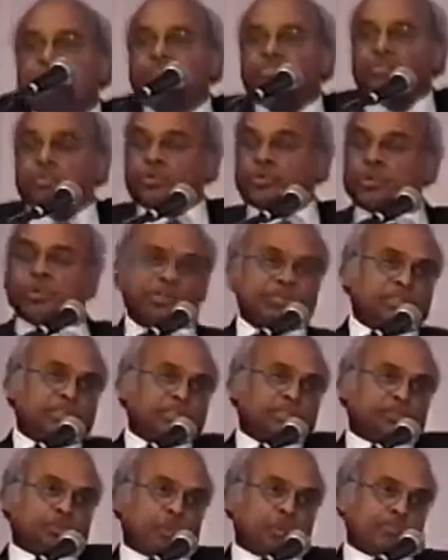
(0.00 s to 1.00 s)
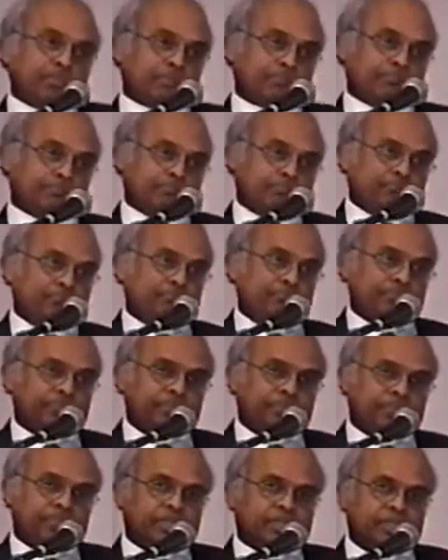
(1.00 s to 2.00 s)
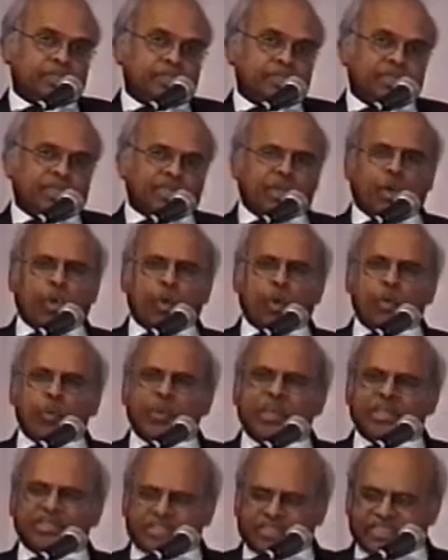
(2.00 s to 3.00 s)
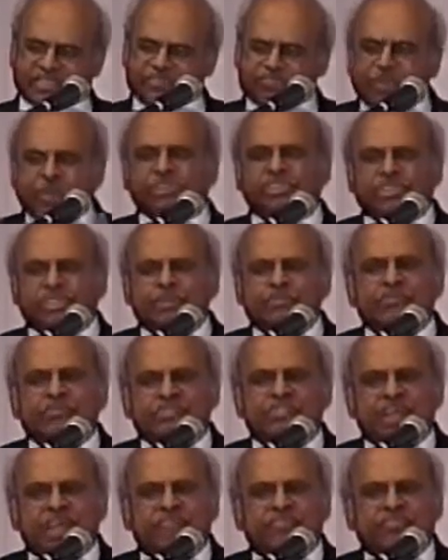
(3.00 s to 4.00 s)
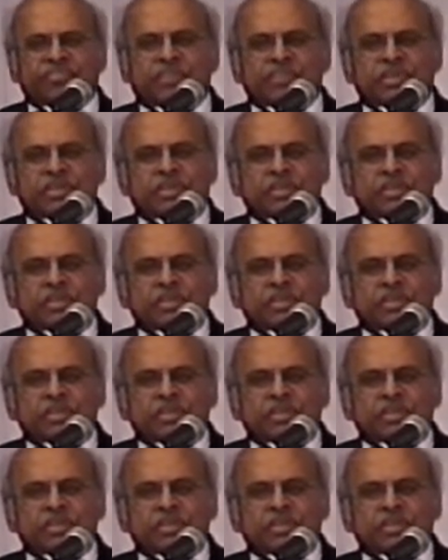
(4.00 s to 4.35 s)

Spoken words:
you to destroy them. He always puts himself